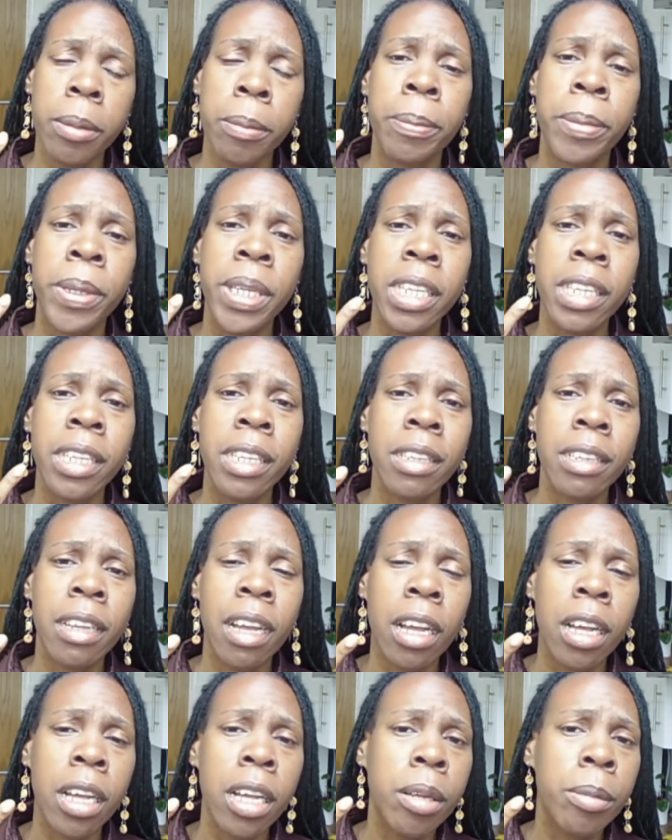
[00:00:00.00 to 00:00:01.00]
be
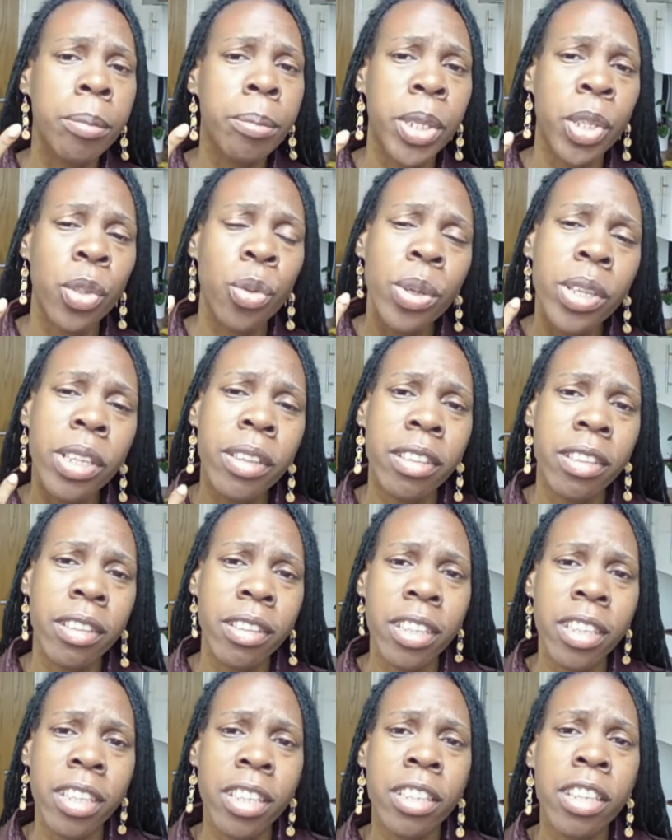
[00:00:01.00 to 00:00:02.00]
between the
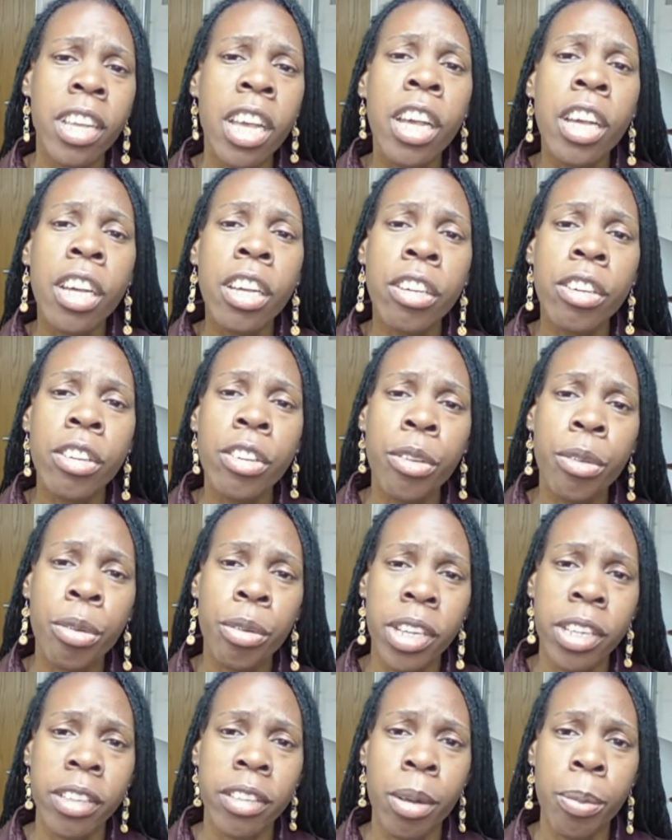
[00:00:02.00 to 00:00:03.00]
teeth could
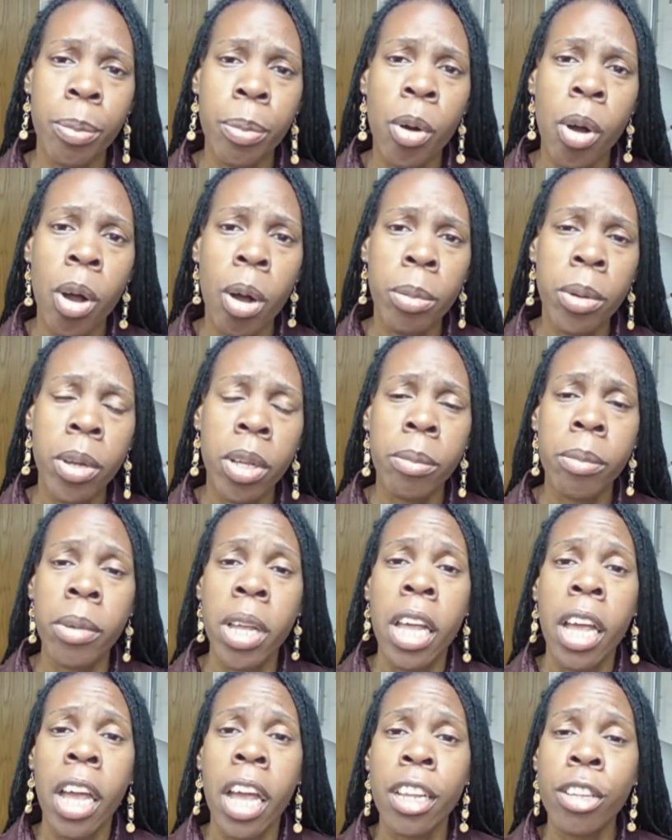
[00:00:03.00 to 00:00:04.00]
create a problem.
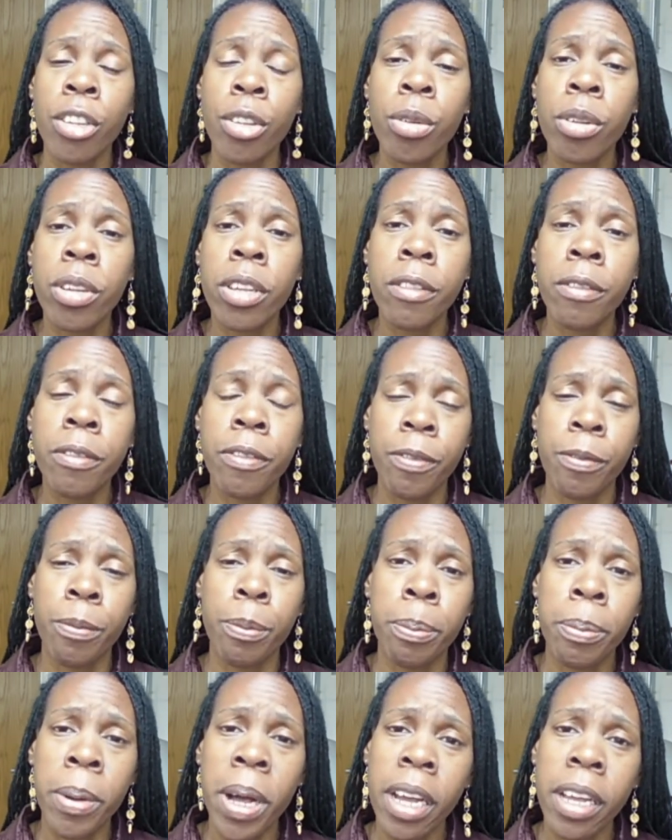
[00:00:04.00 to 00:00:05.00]
And you can
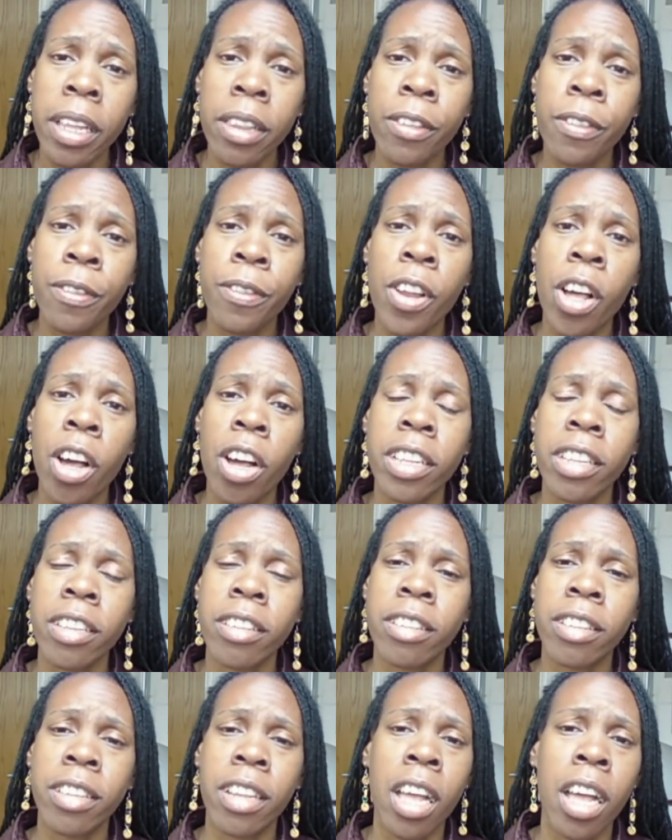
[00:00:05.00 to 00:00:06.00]
buy the
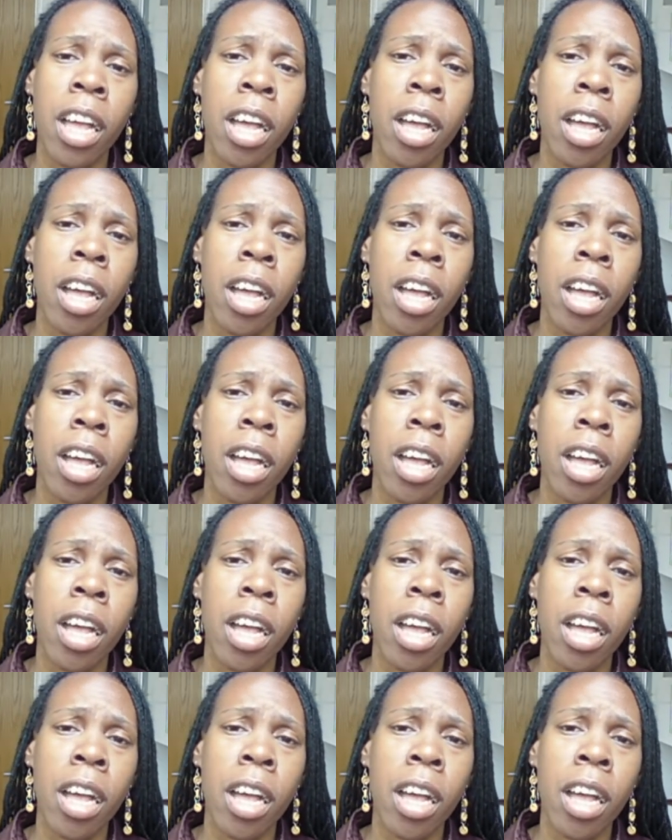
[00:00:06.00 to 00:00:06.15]
floss,